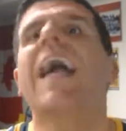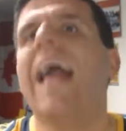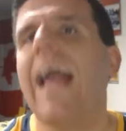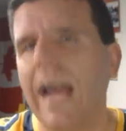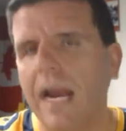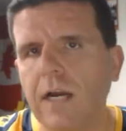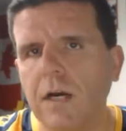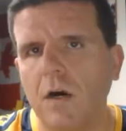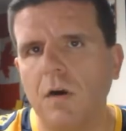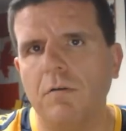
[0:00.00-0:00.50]

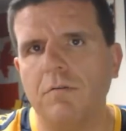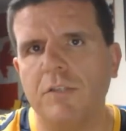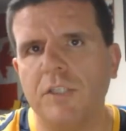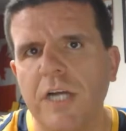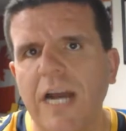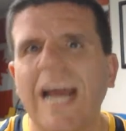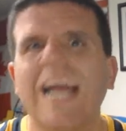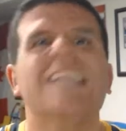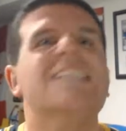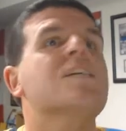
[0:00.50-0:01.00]
head
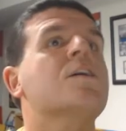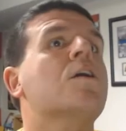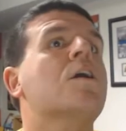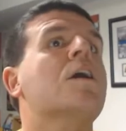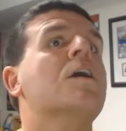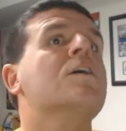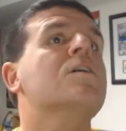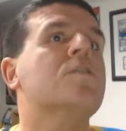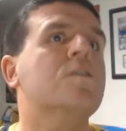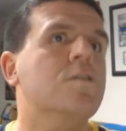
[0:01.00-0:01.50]
coach until the
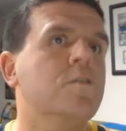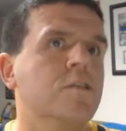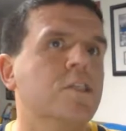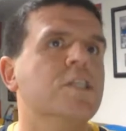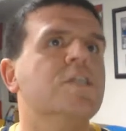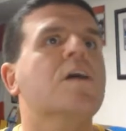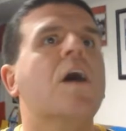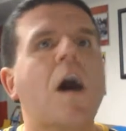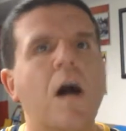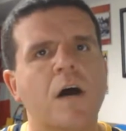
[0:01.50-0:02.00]

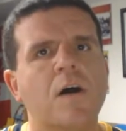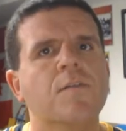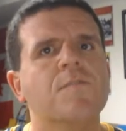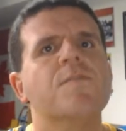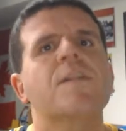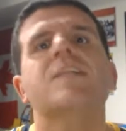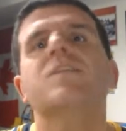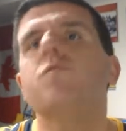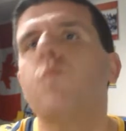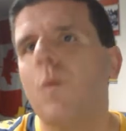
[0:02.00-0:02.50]
conclusion
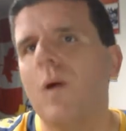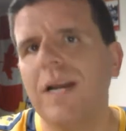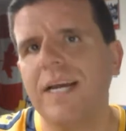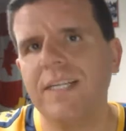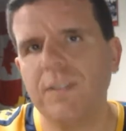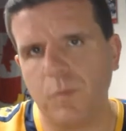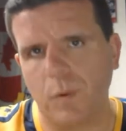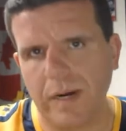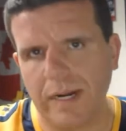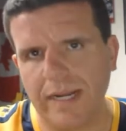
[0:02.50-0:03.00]
of the
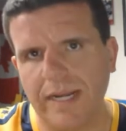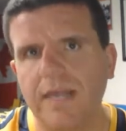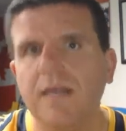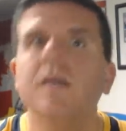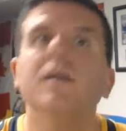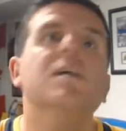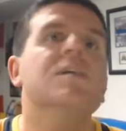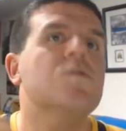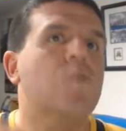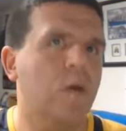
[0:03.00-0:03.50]

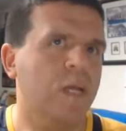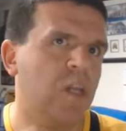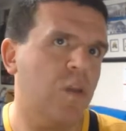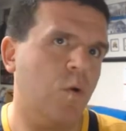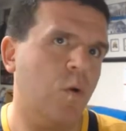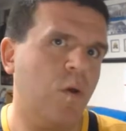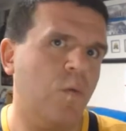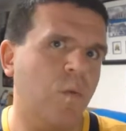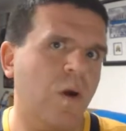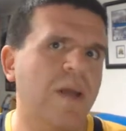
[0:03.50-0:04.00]

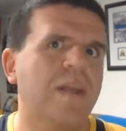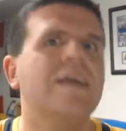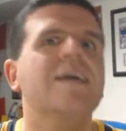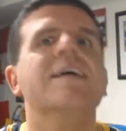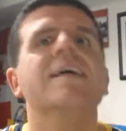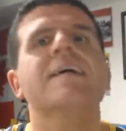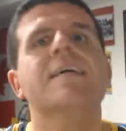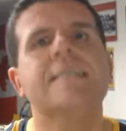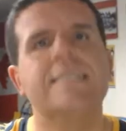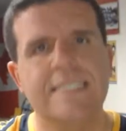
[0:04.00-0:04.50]
2020-2021
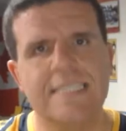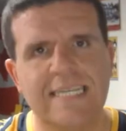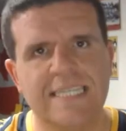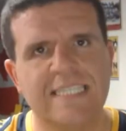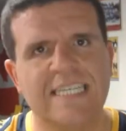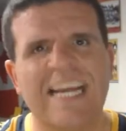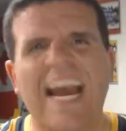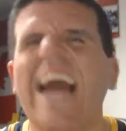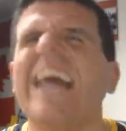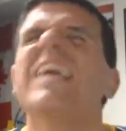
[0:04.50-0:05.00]
season,